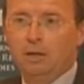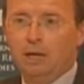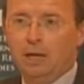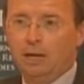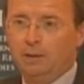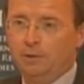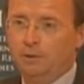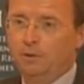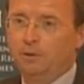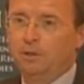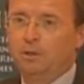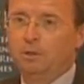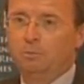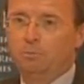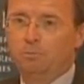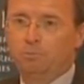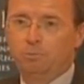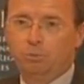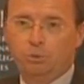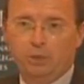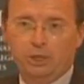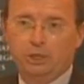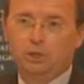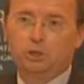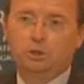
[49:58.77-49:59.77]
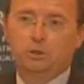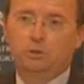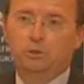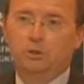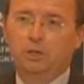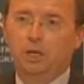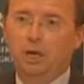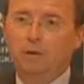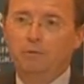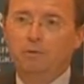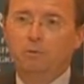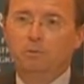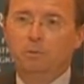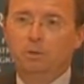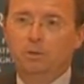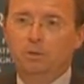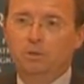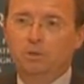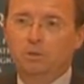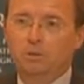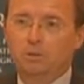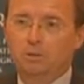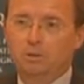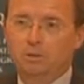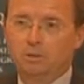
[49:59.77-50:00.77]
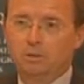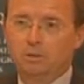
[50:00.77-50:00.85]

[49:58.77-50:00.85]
and they're going to pressure the governments